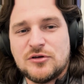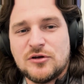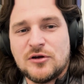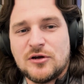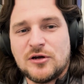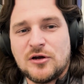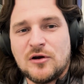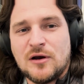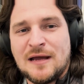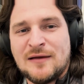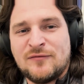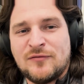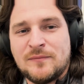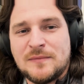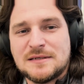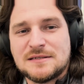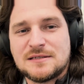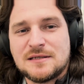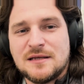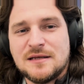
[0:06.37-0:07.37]
during her
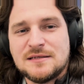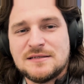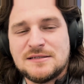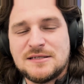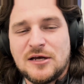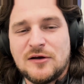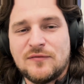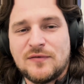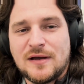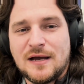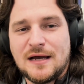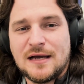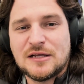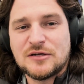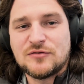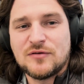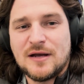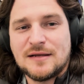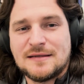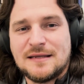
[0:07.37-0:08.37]
infamous
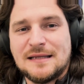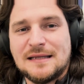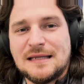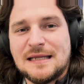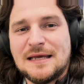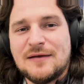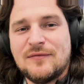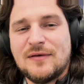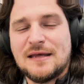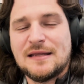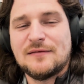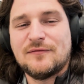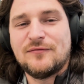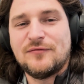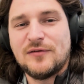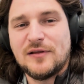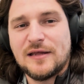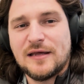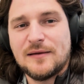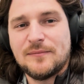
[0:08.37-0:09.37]
self-contracted live-in
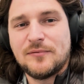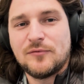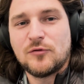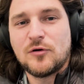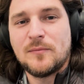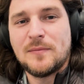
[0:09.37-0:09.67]
flip,